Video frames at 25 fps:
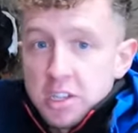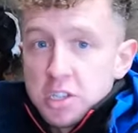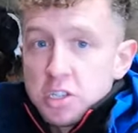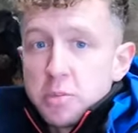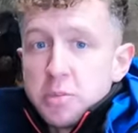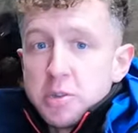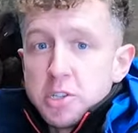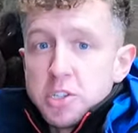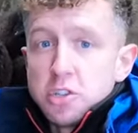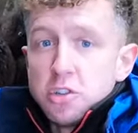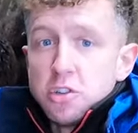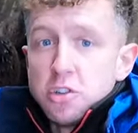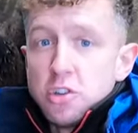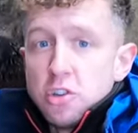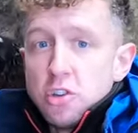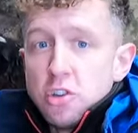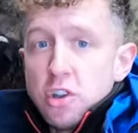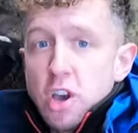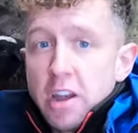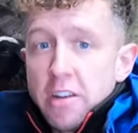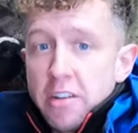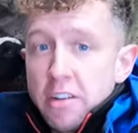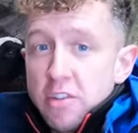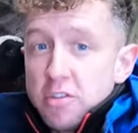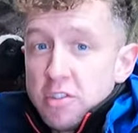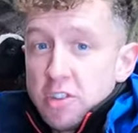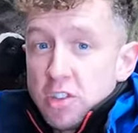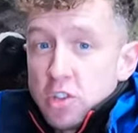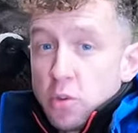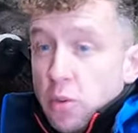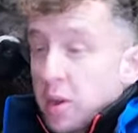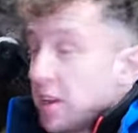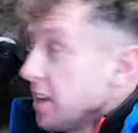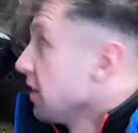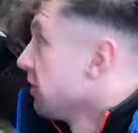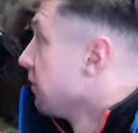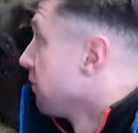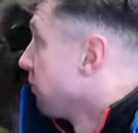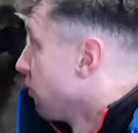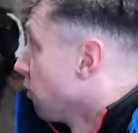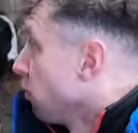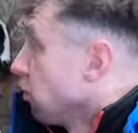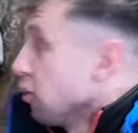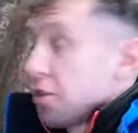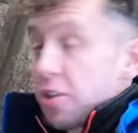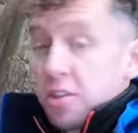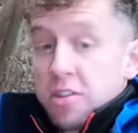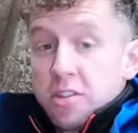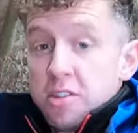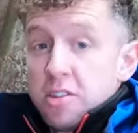These will be due around the
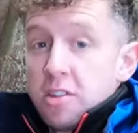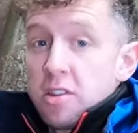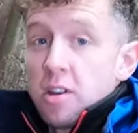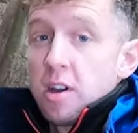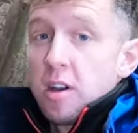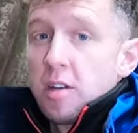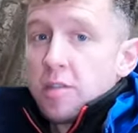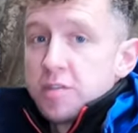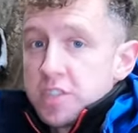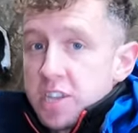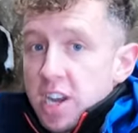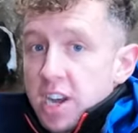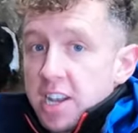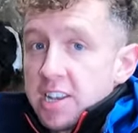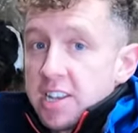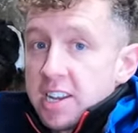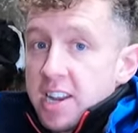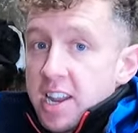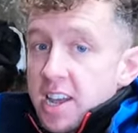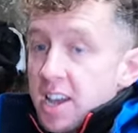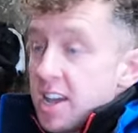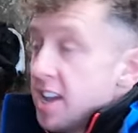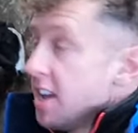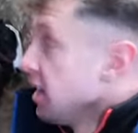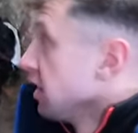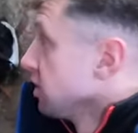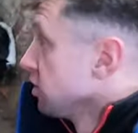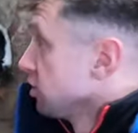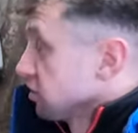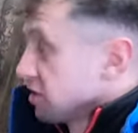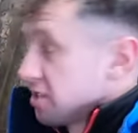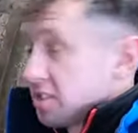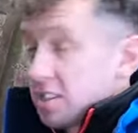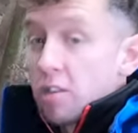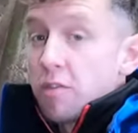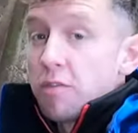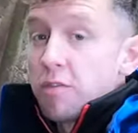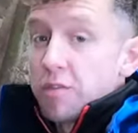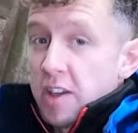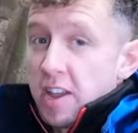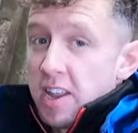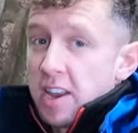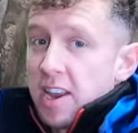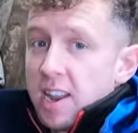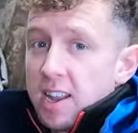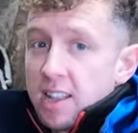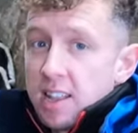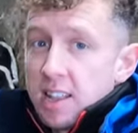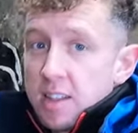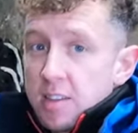24th of January. So it's still
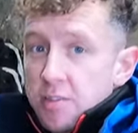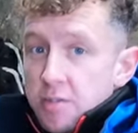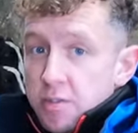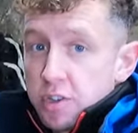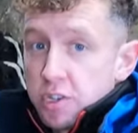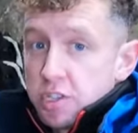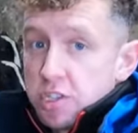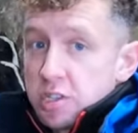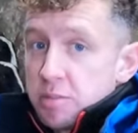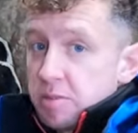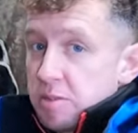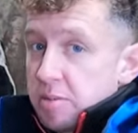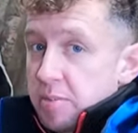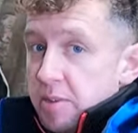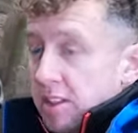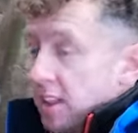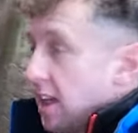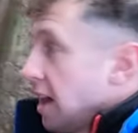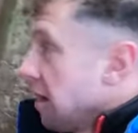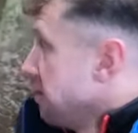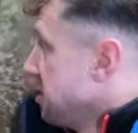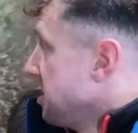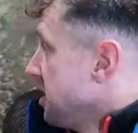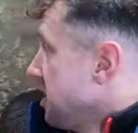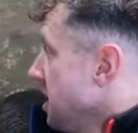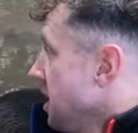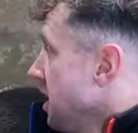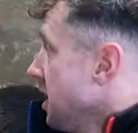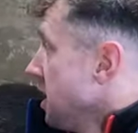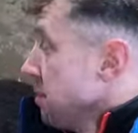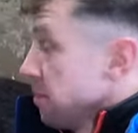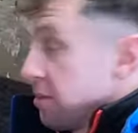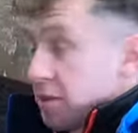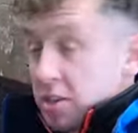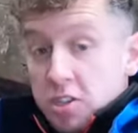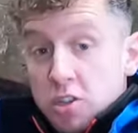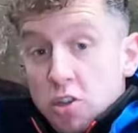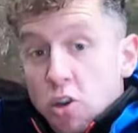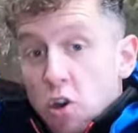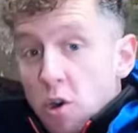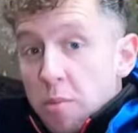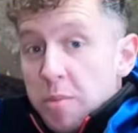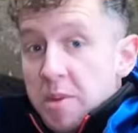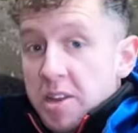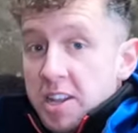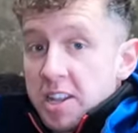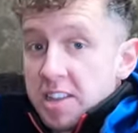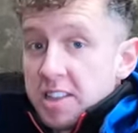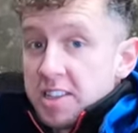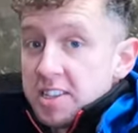very early for sheep to be lambing, but it's
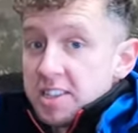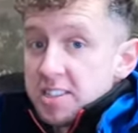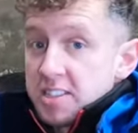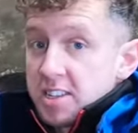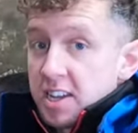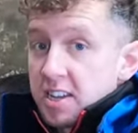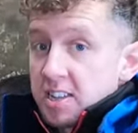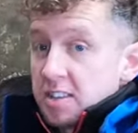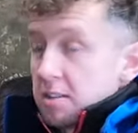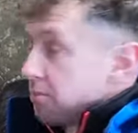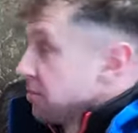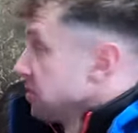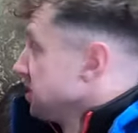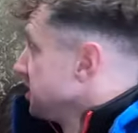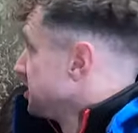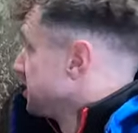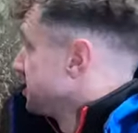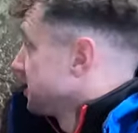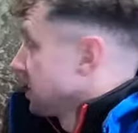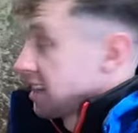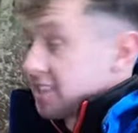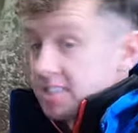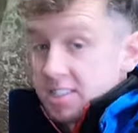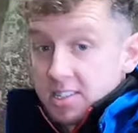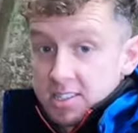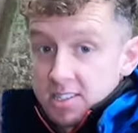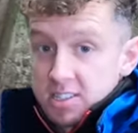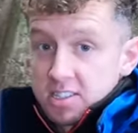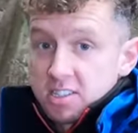common in these kind of breeds, as I